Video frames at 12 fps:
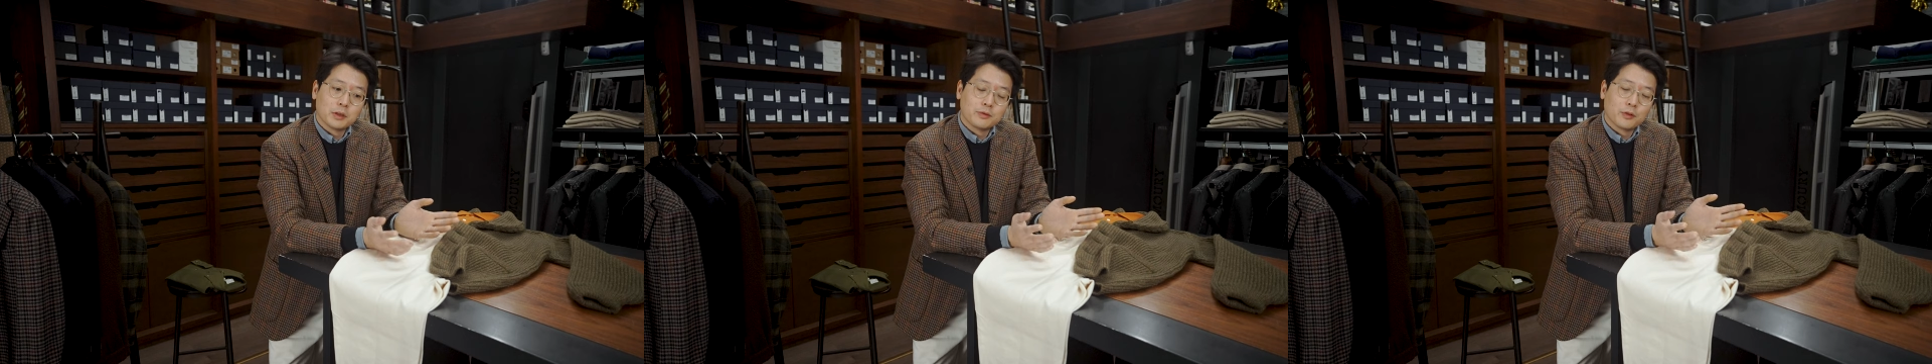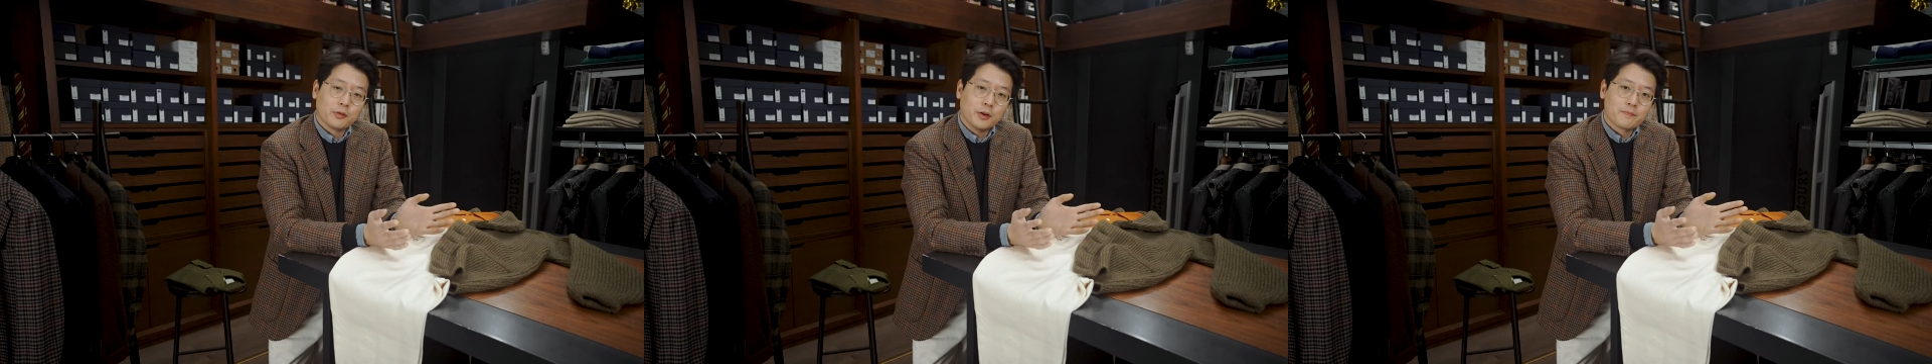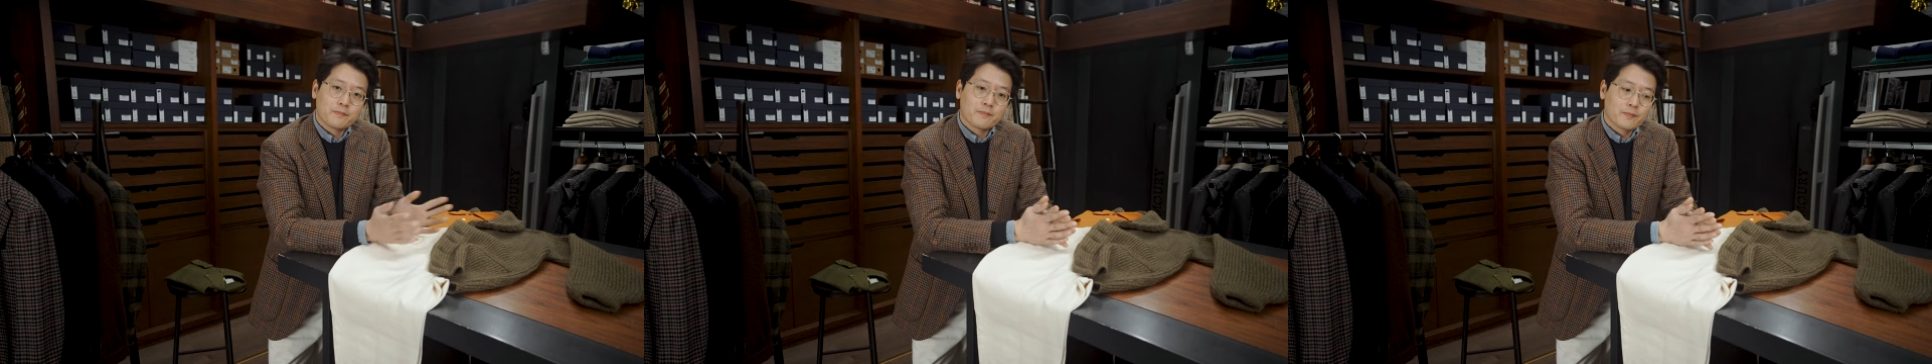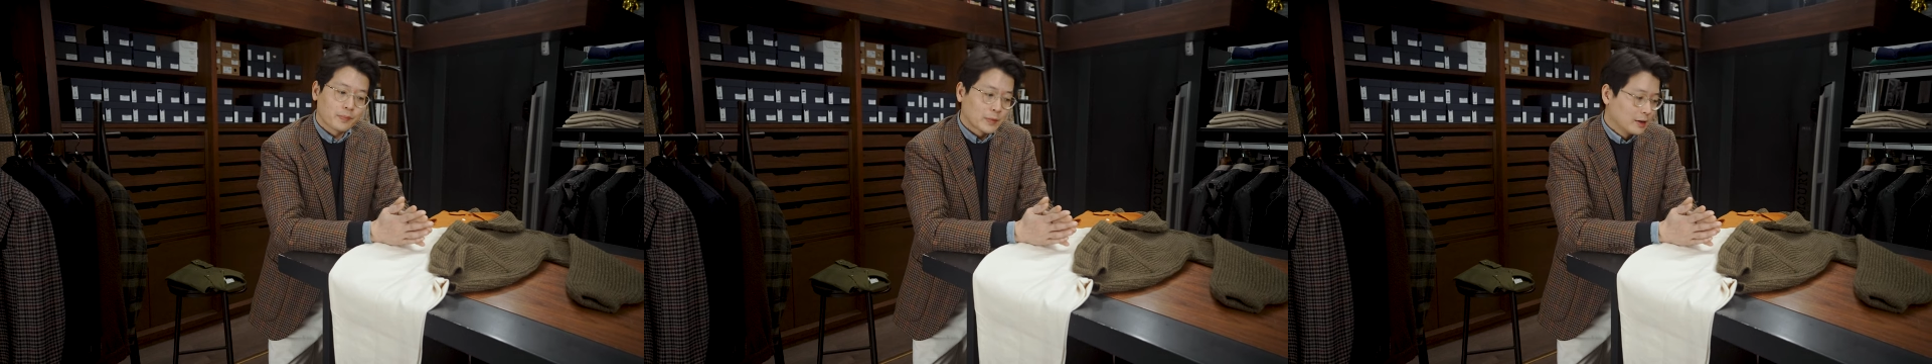please feel free.
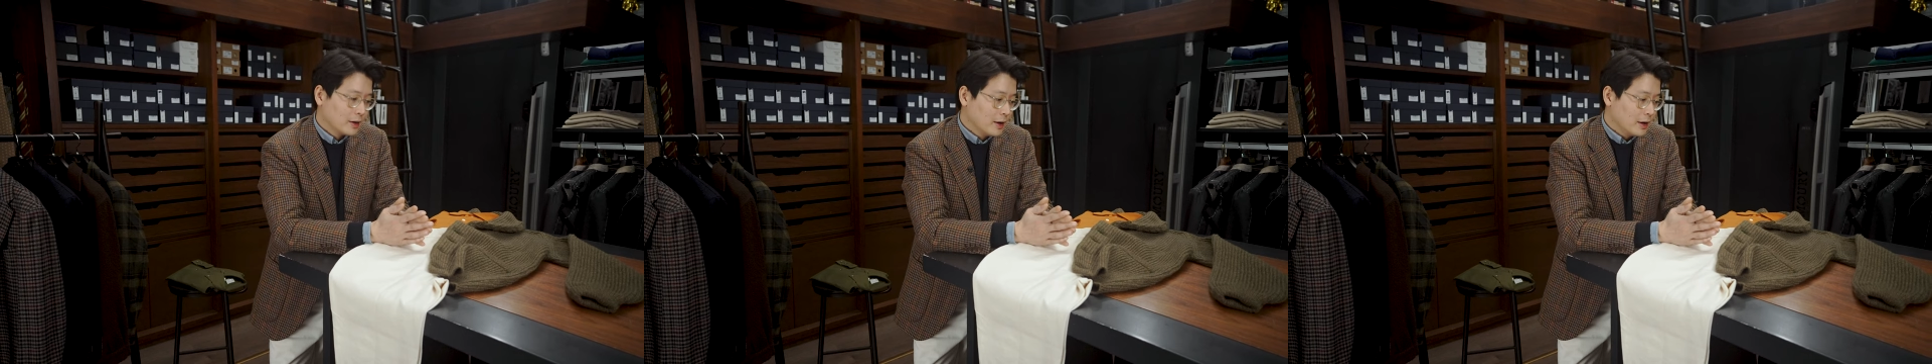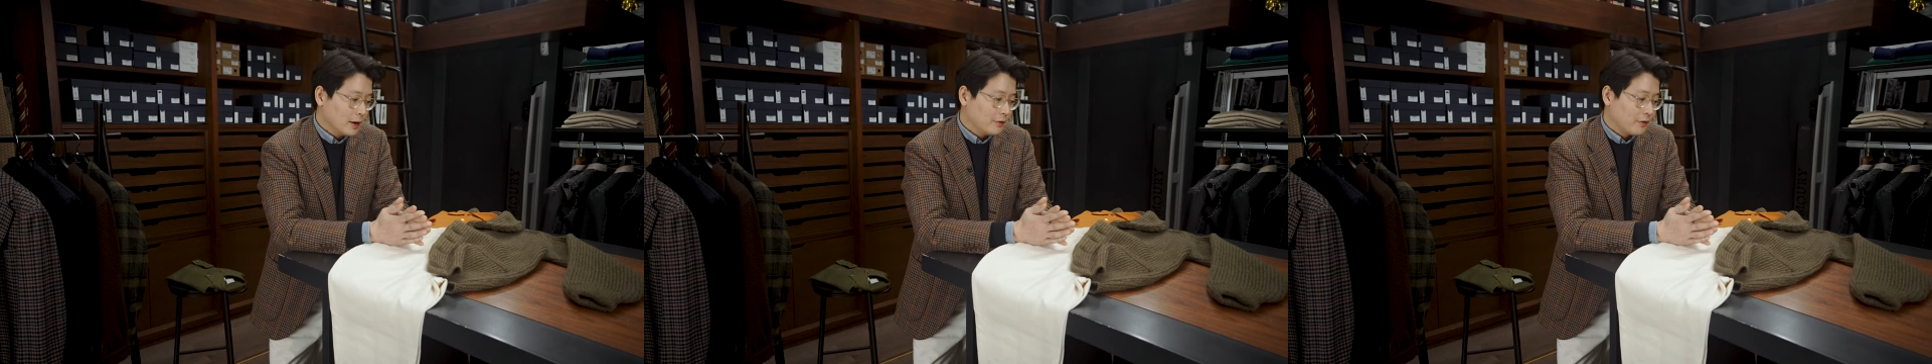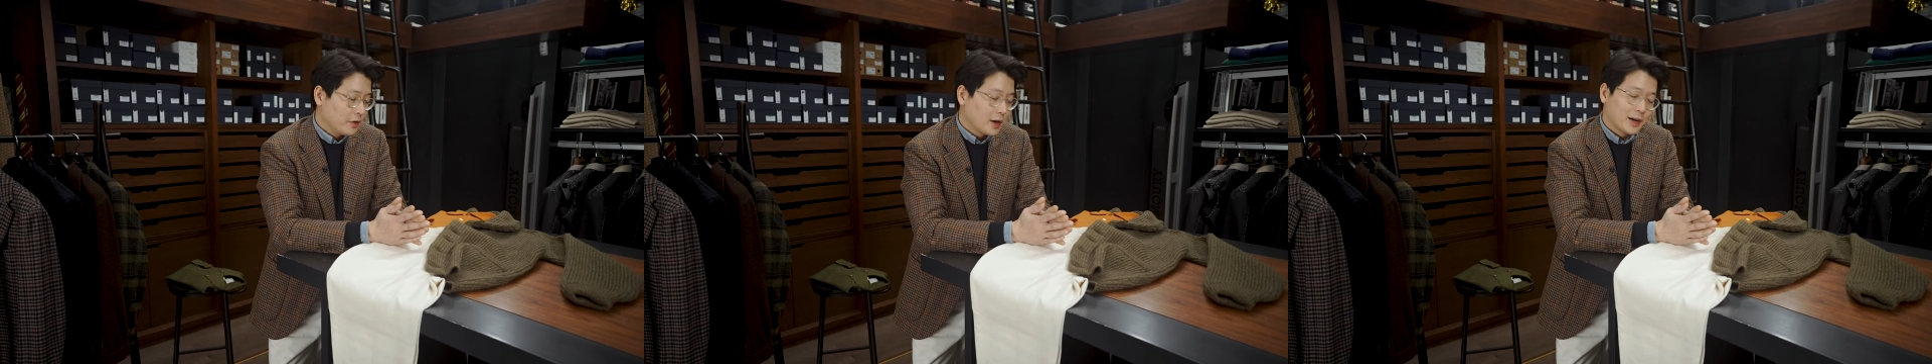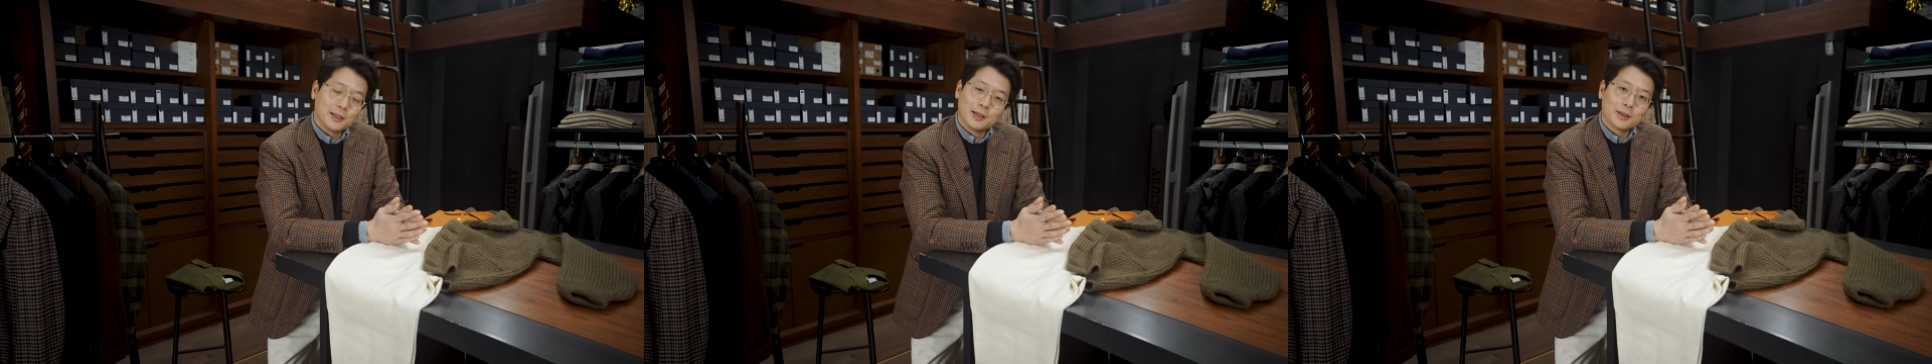If you have any
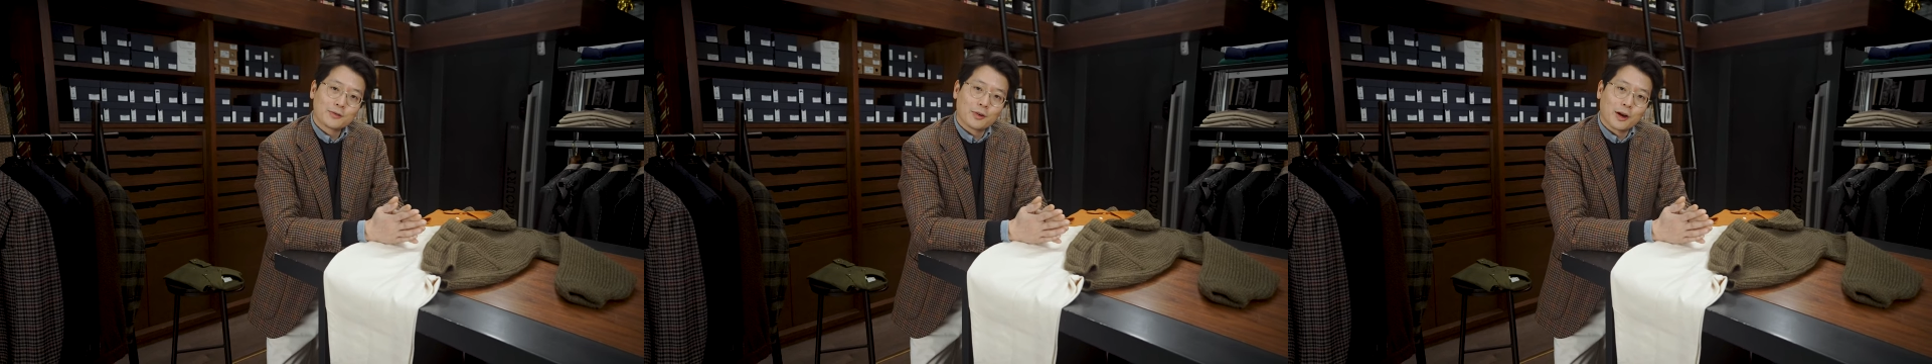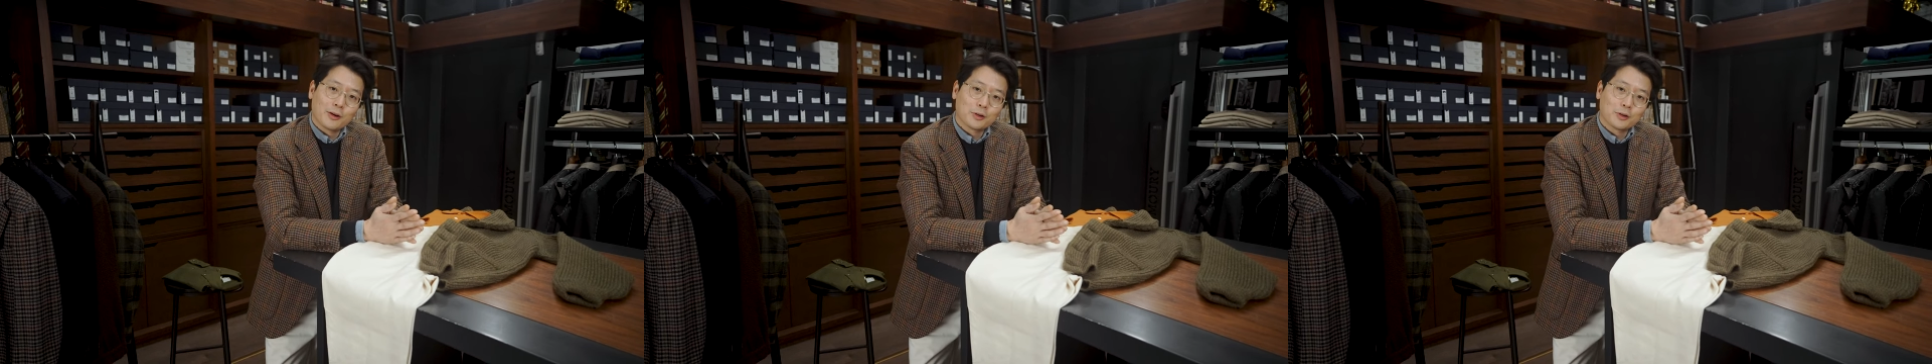ideas for how